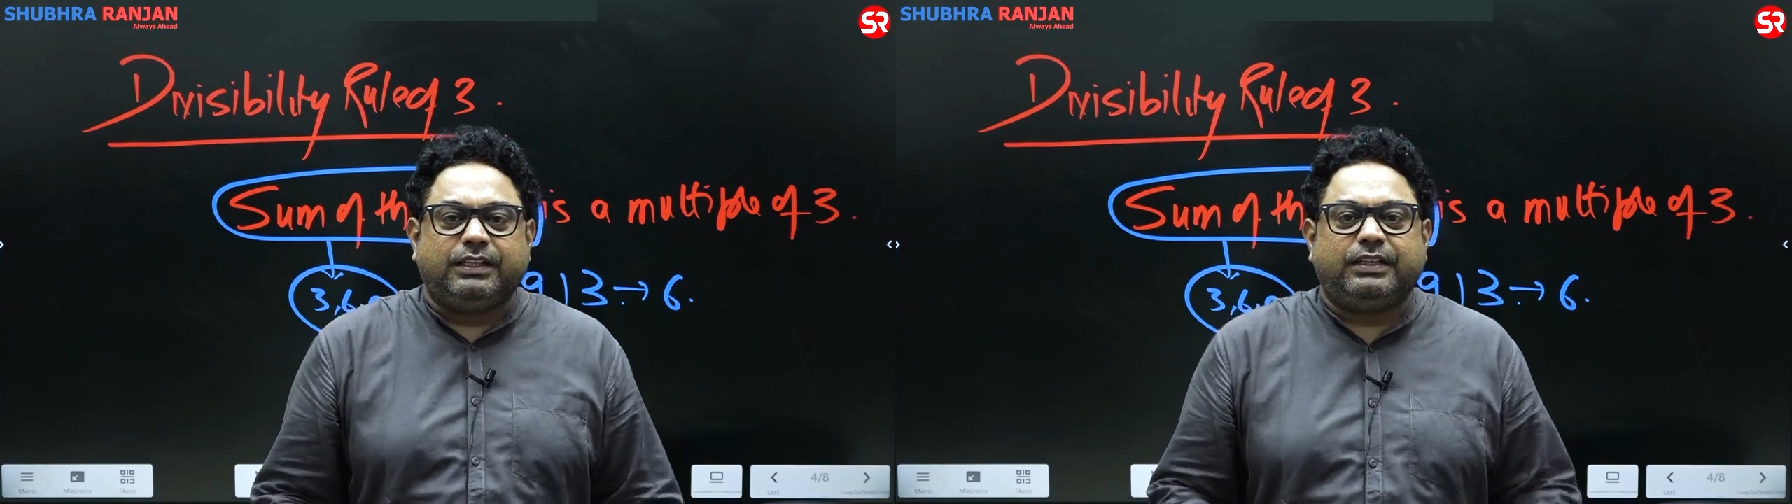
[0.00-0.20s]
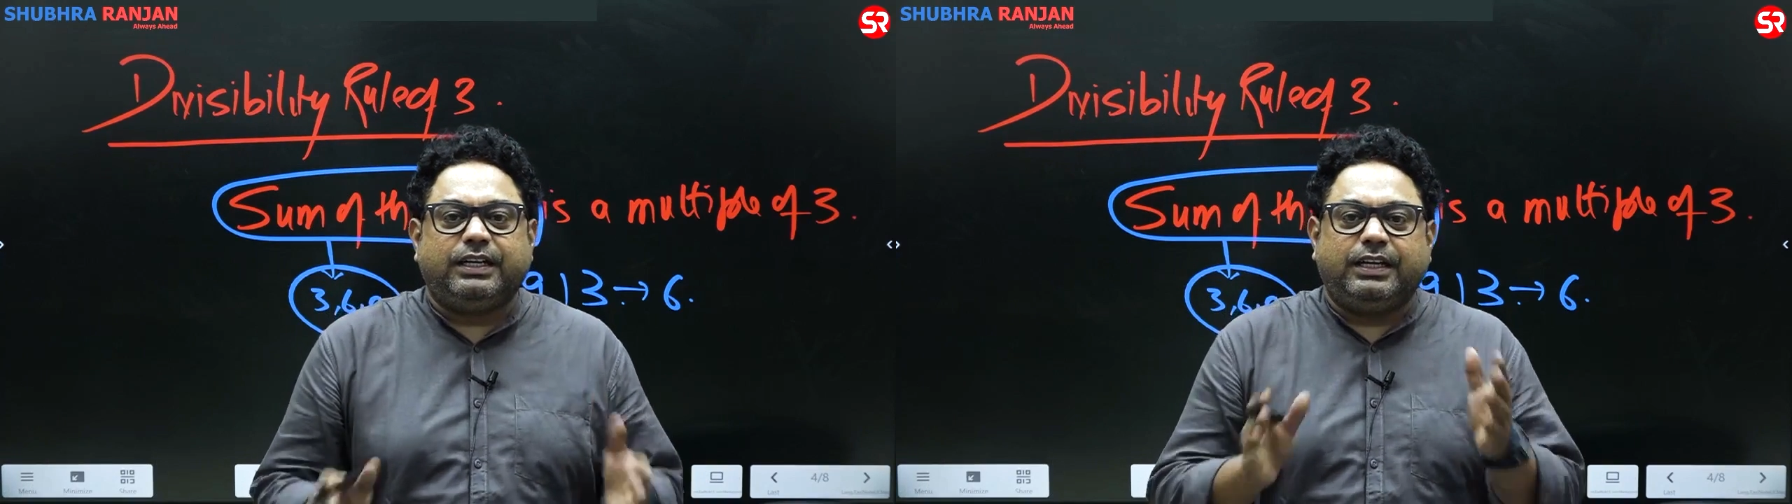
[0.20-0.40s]

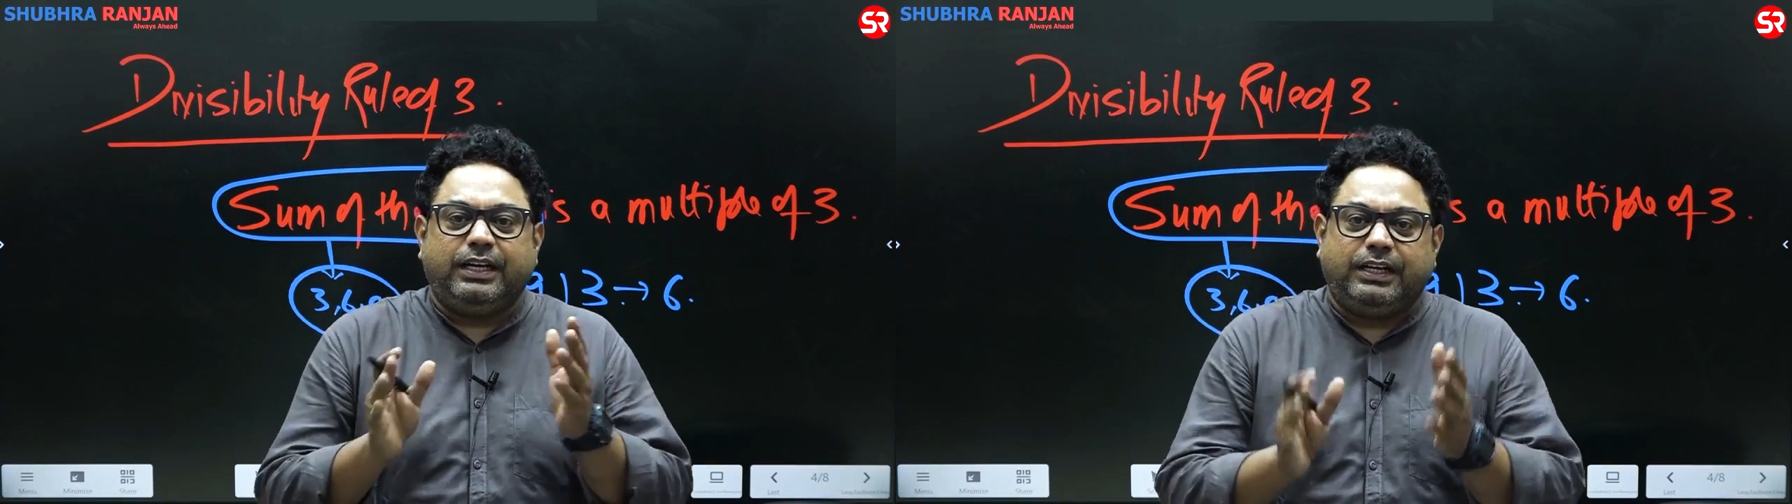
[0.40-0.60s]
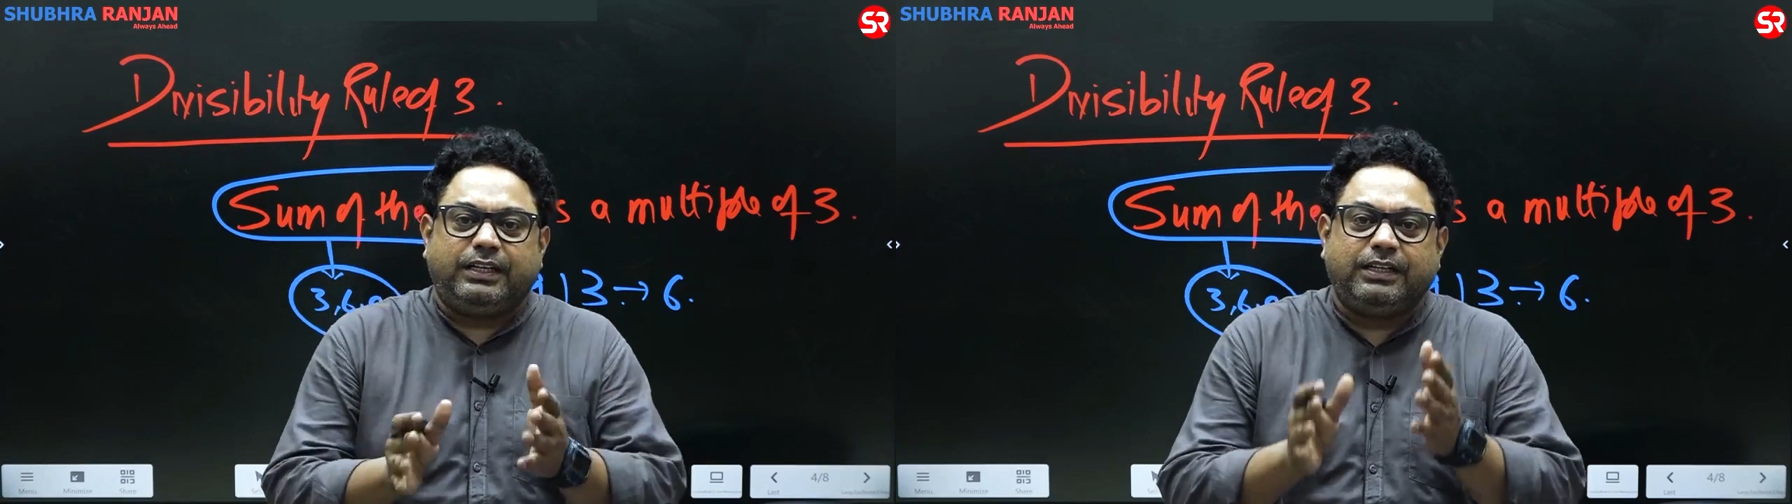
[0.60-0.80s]
then
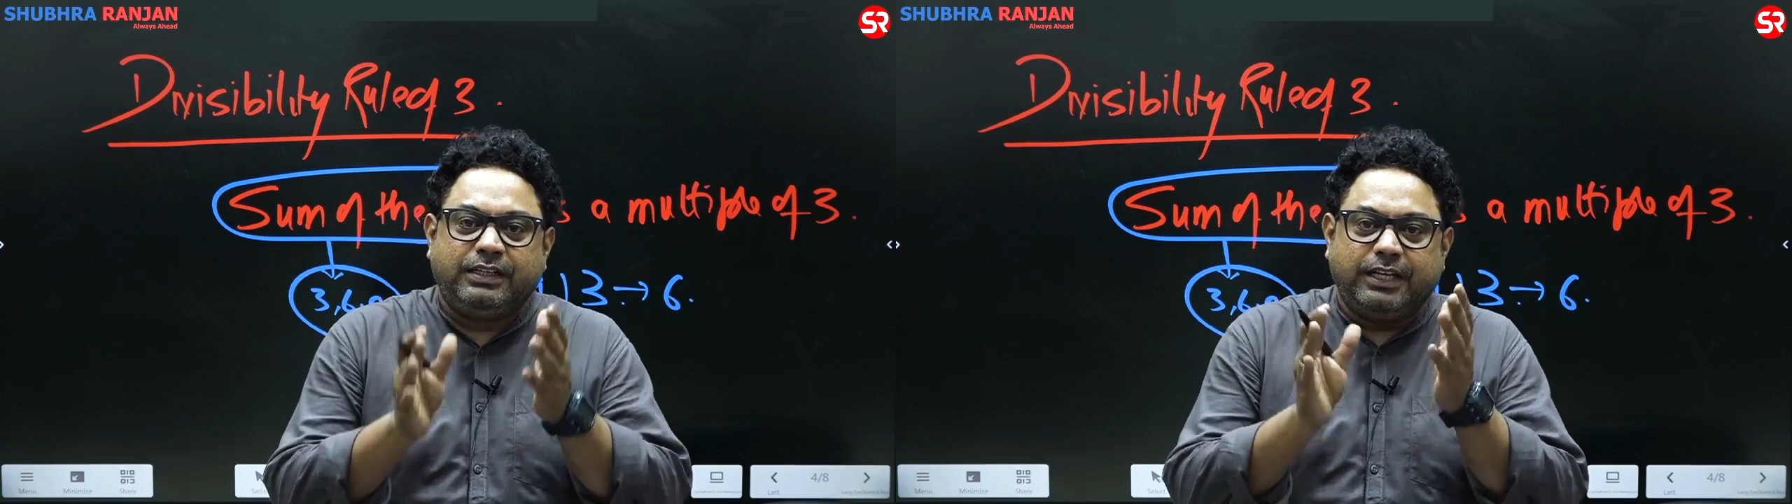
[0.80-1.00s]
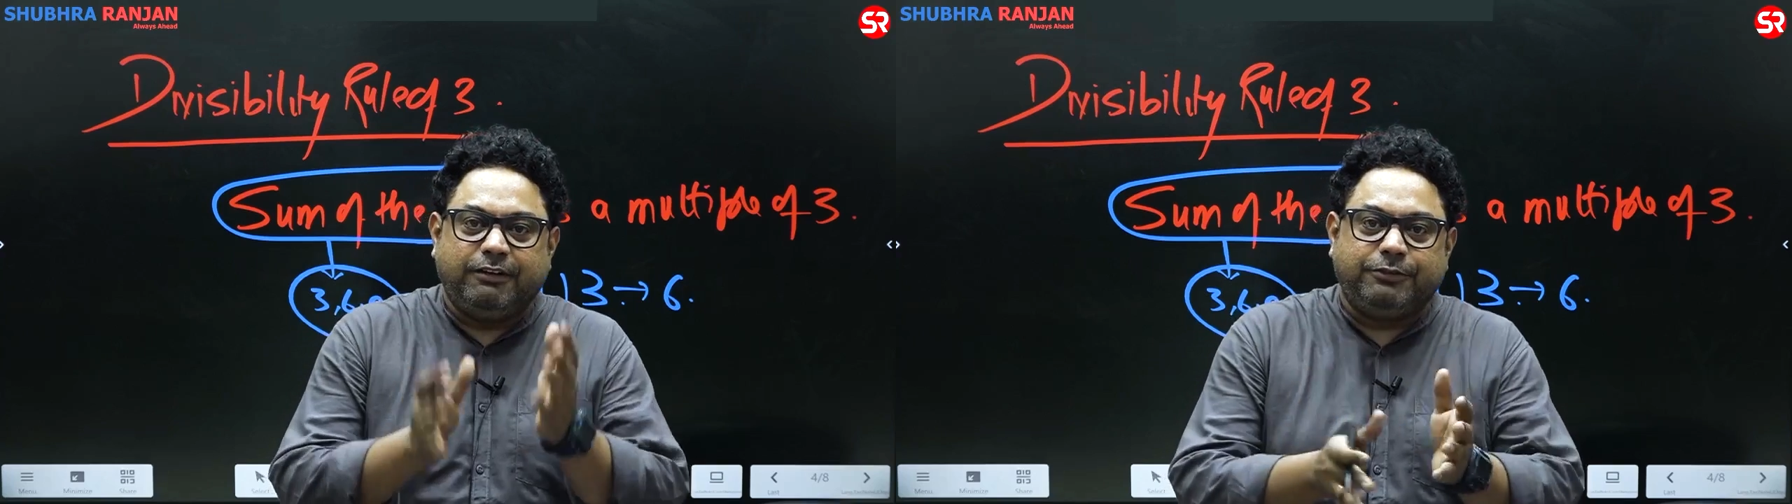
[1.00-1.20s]
it
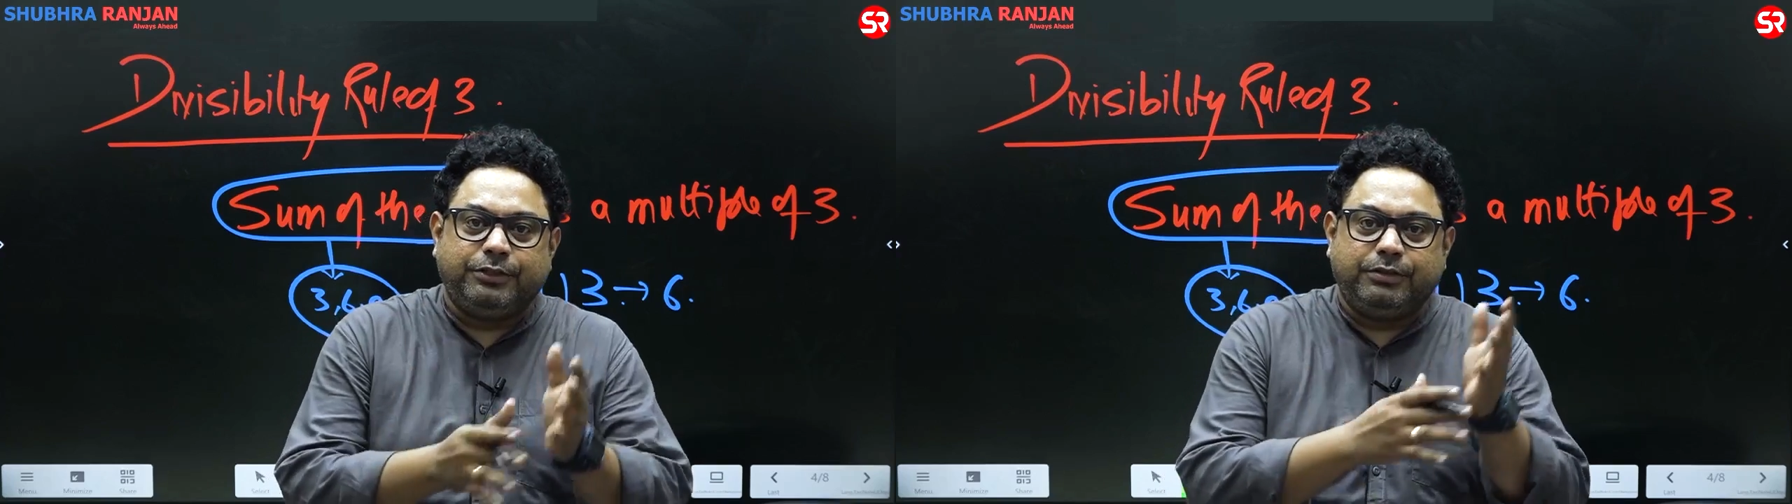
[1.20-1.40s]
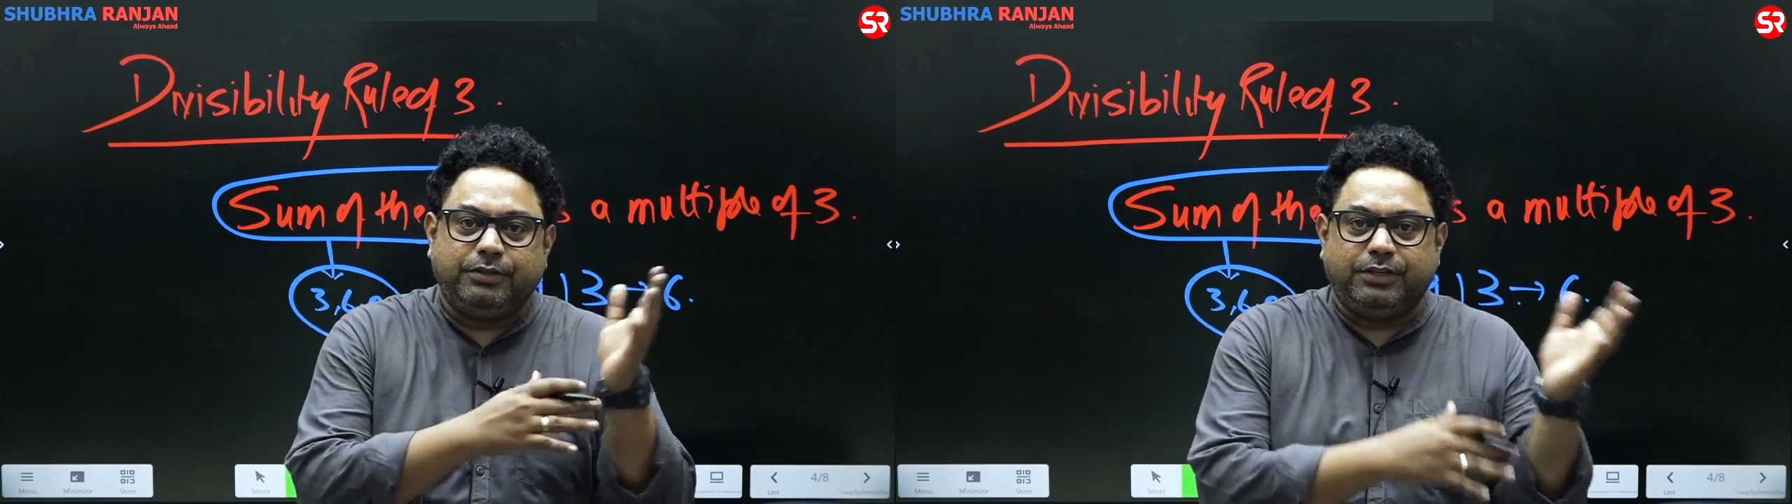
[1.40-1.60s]
gives you